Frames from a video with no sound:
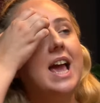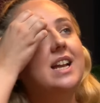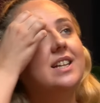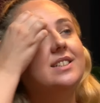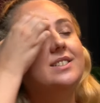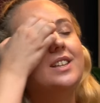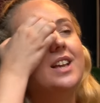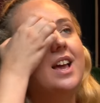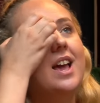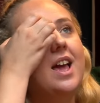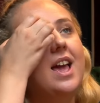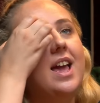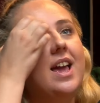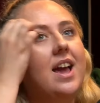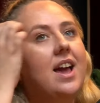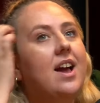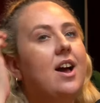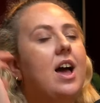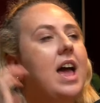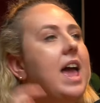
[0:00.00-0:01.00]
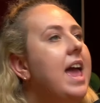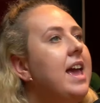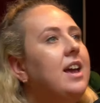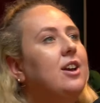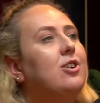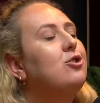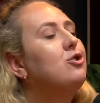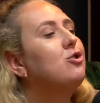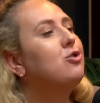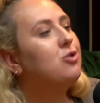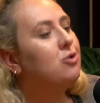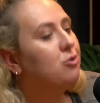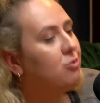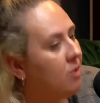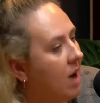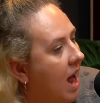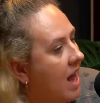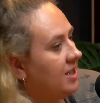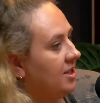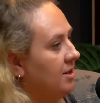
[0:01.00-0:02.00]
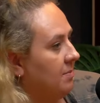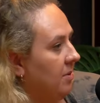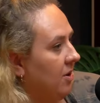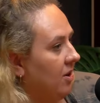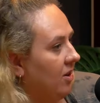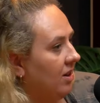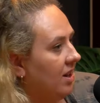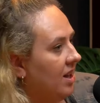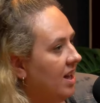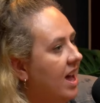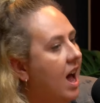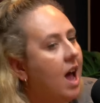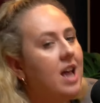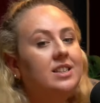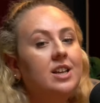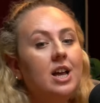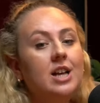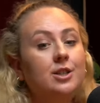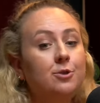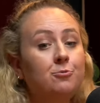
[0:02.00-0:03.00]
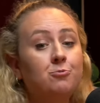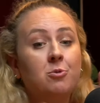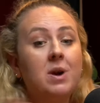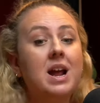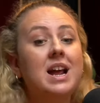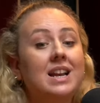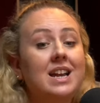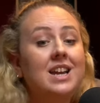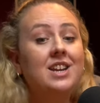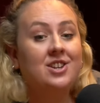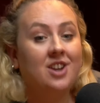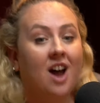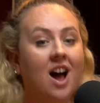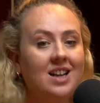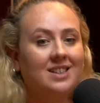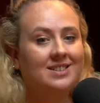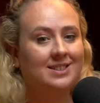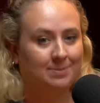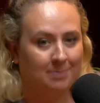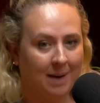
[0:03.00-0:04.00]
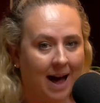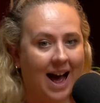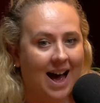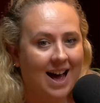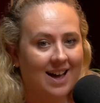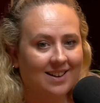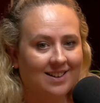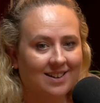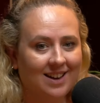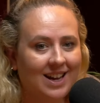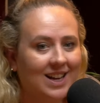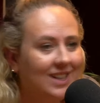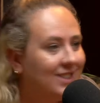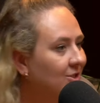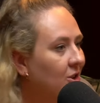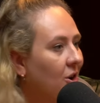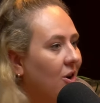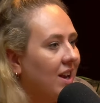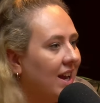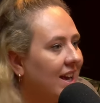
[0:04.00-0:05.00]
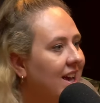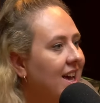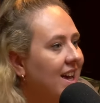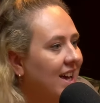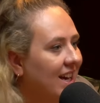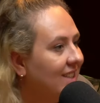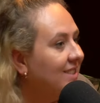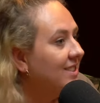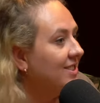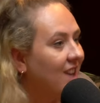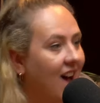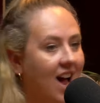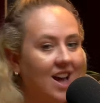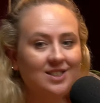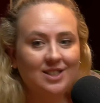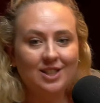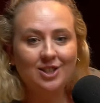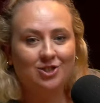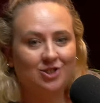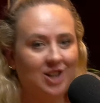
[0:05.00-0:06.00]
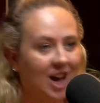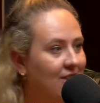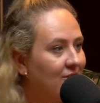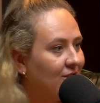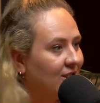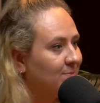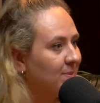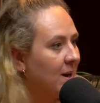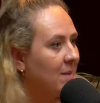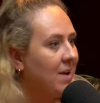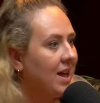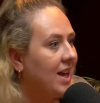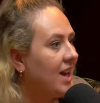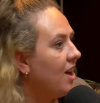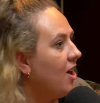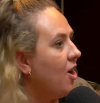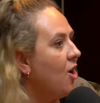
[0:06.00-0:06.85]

it is. It, incredible he's, he's a really nice man like he's not like mm. he's hmm. nice he's generous but i'm like